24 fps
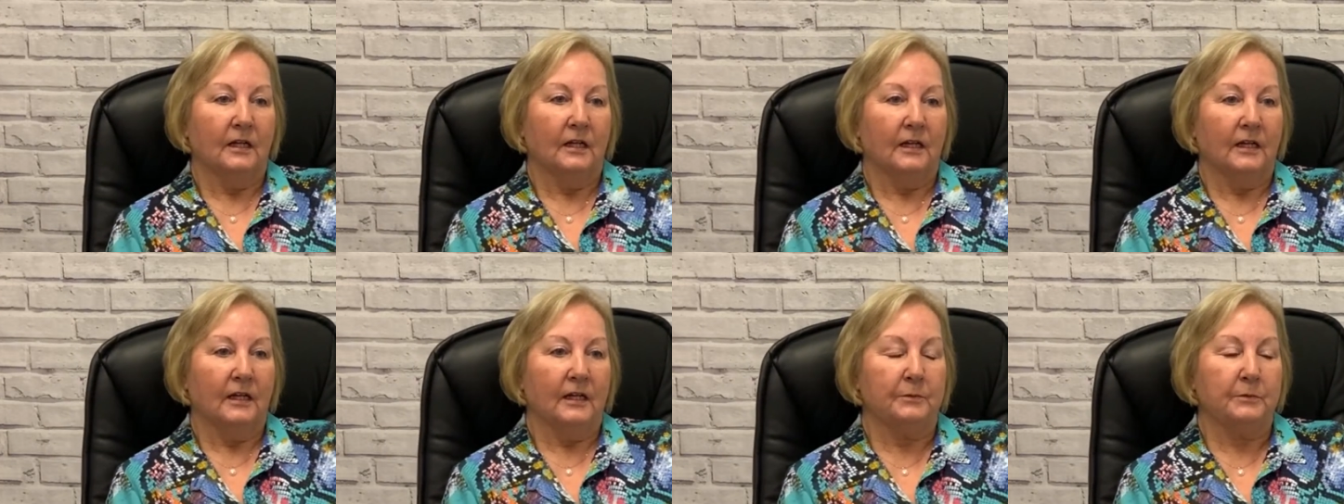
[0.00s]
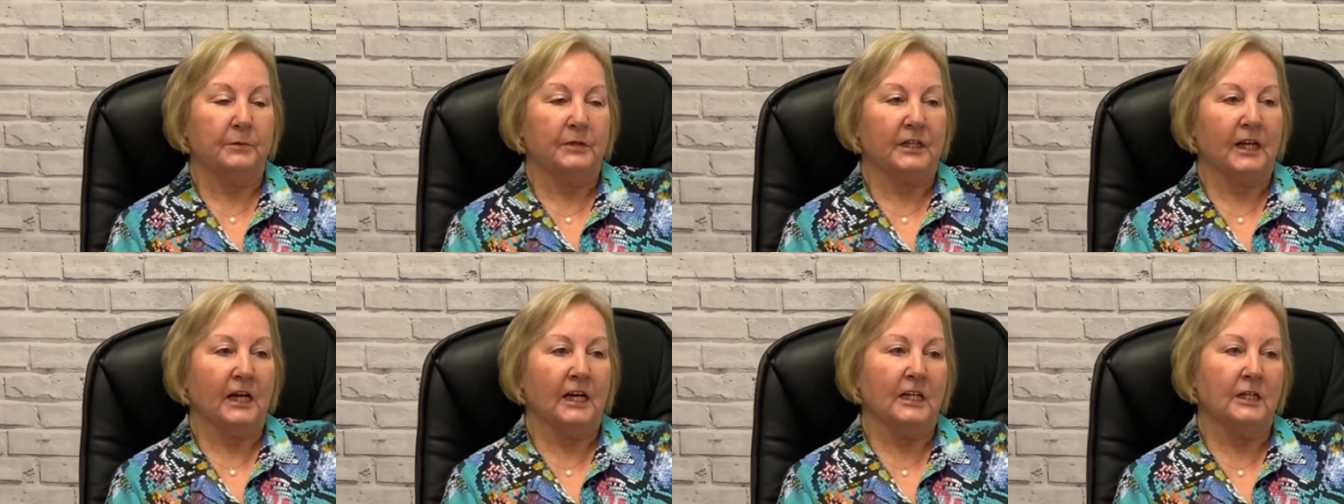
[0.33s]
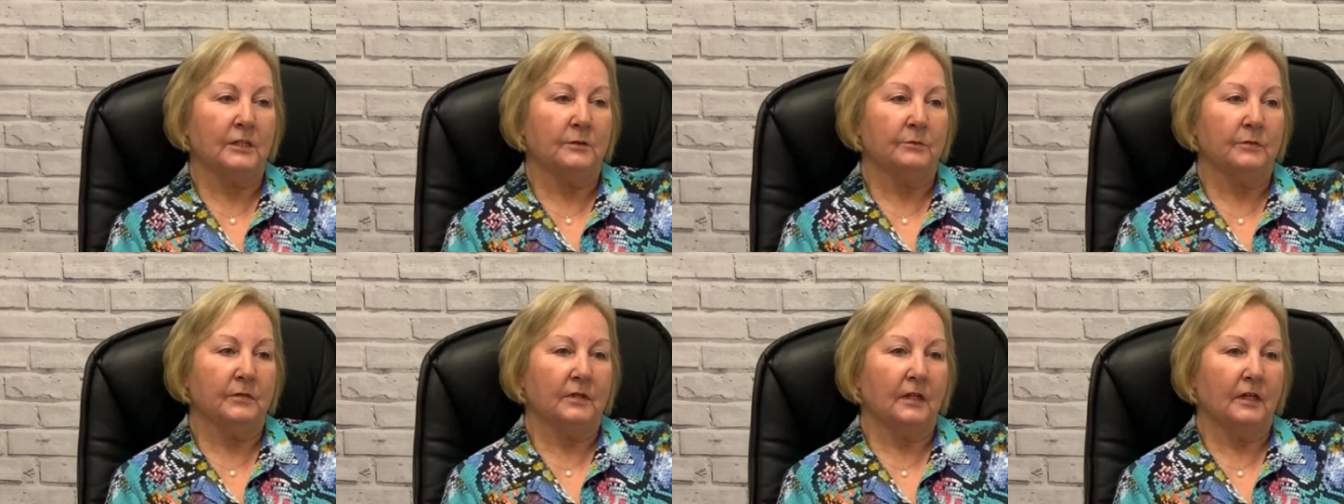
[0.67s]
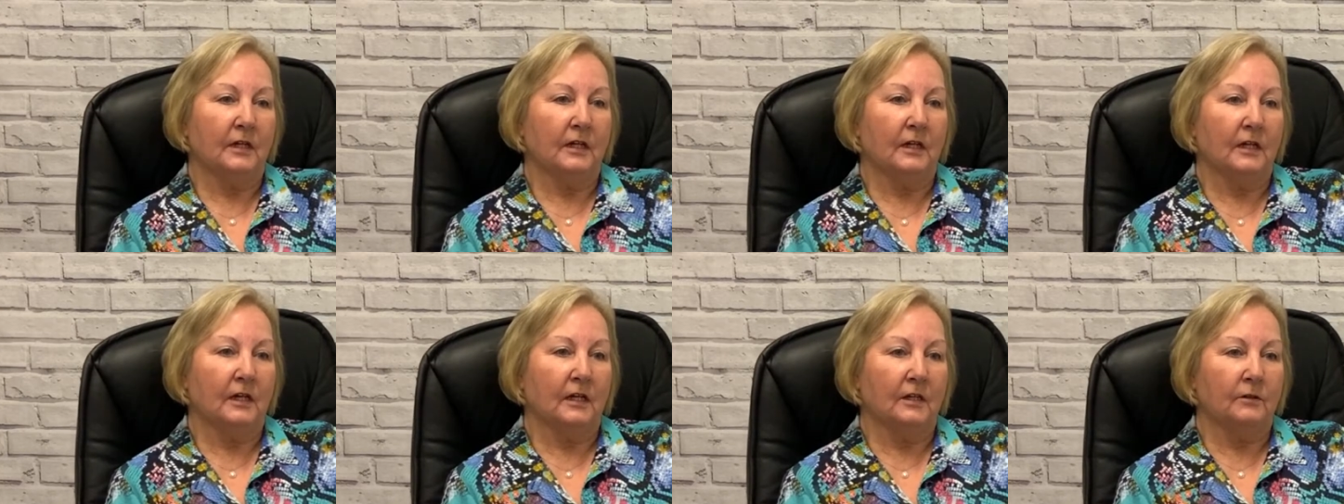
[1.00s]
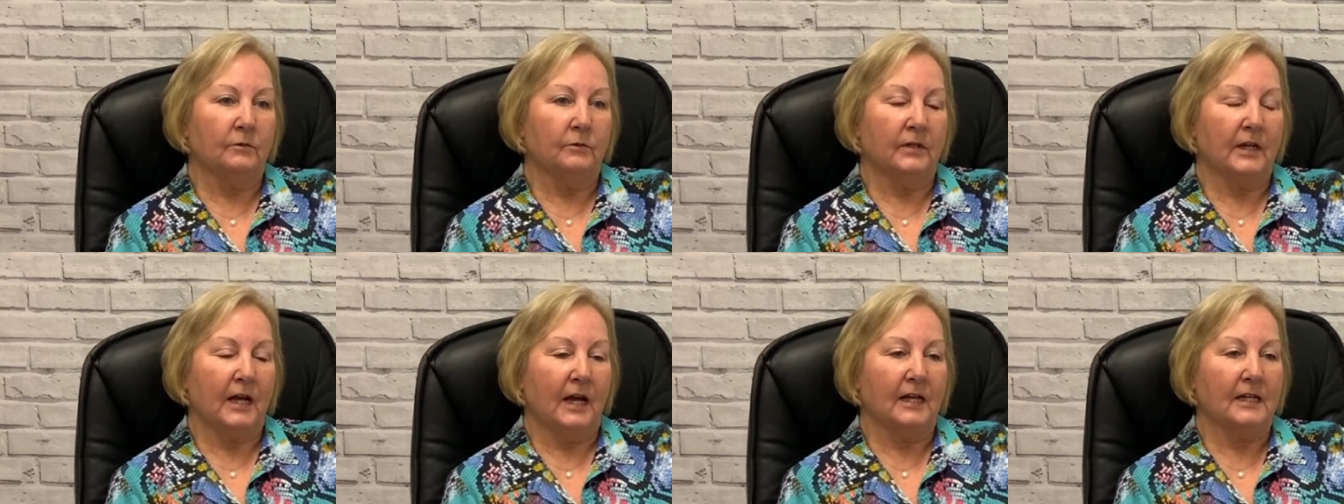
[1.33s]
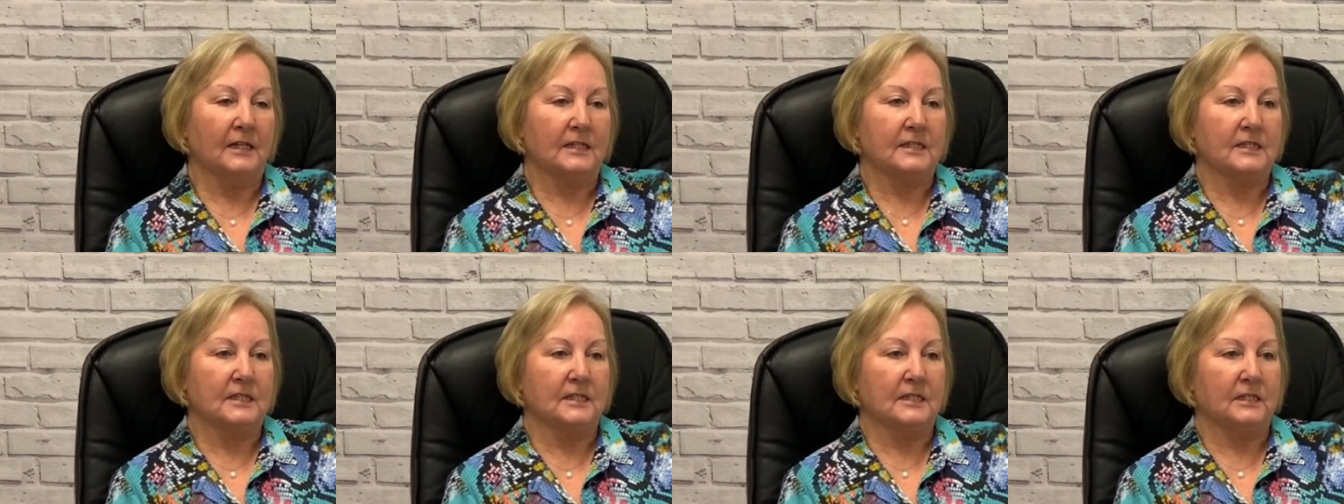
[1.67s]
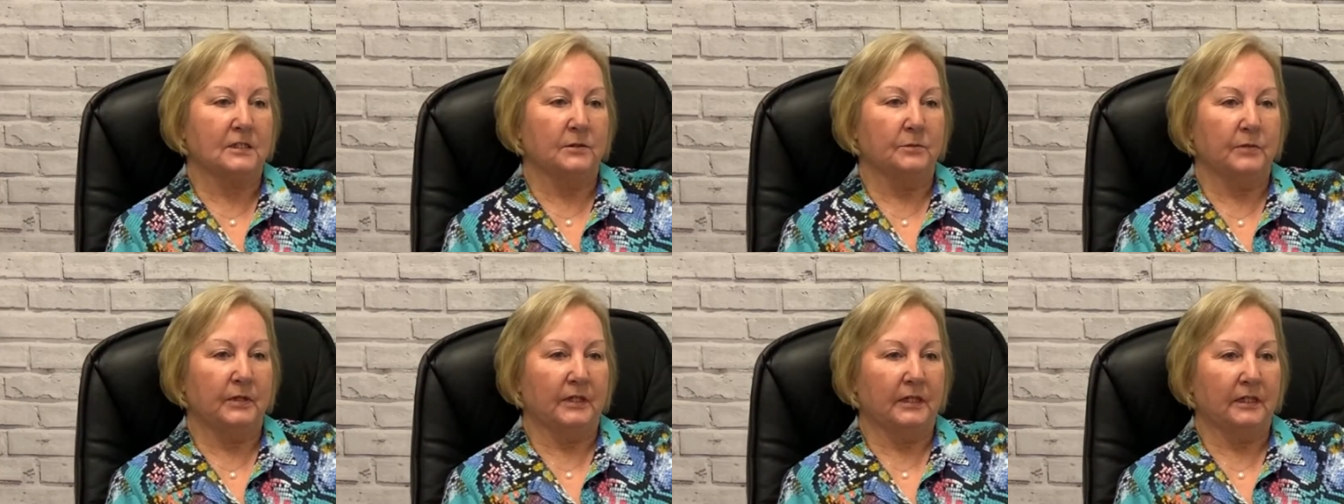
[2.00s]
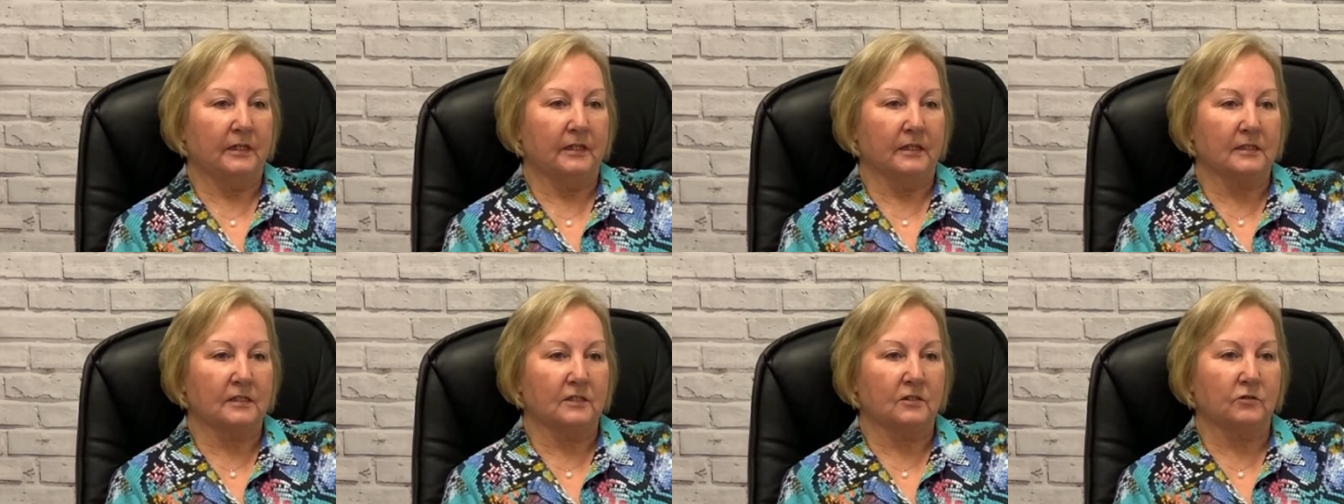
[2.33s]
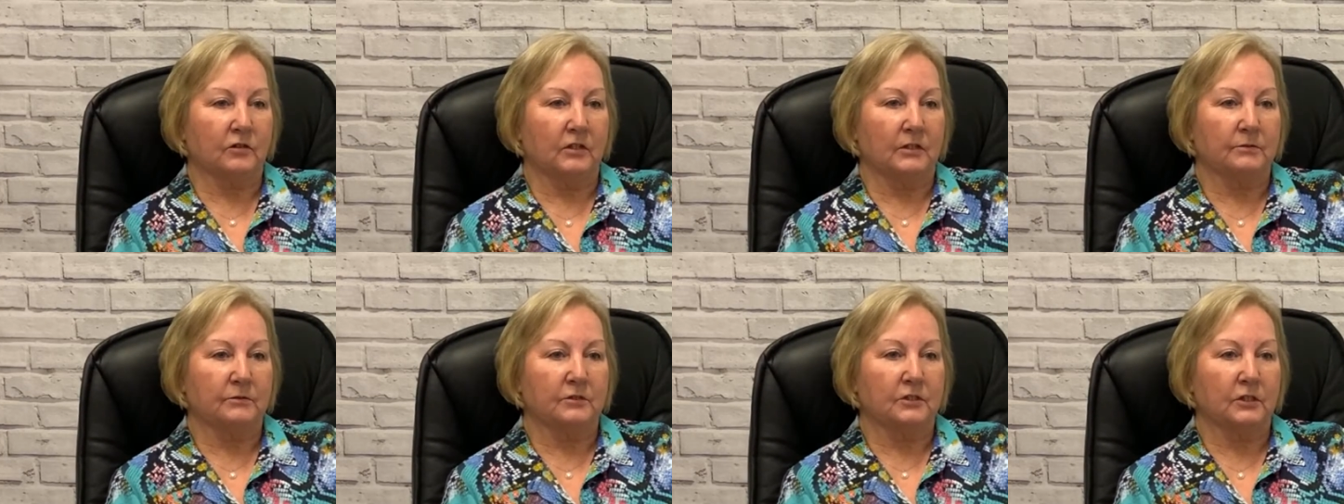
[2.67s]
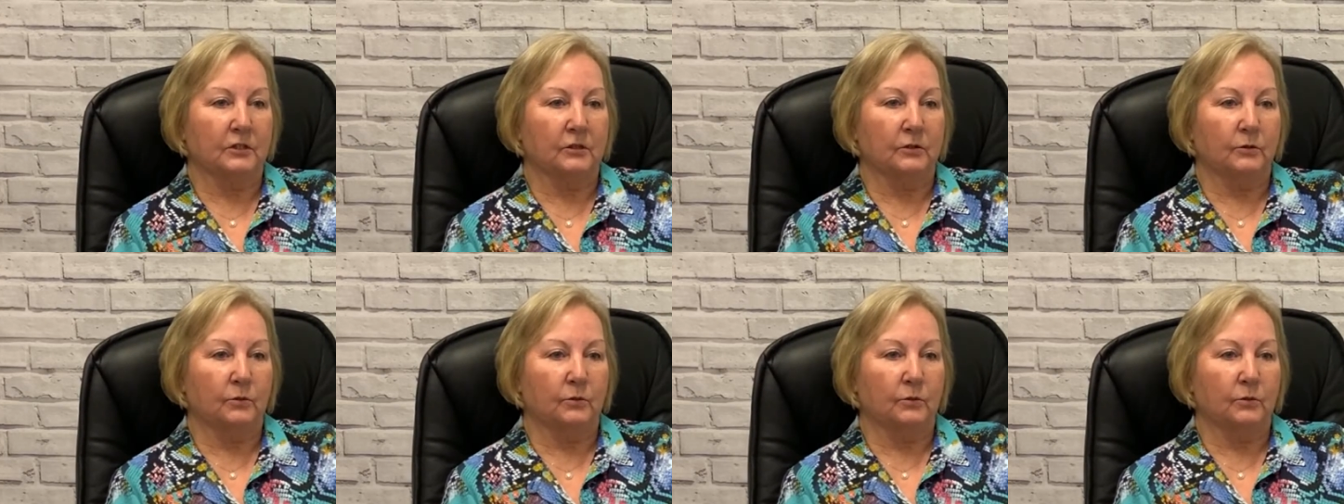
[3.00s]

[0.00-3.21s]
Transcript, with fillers: It became a reality to me, this scripture,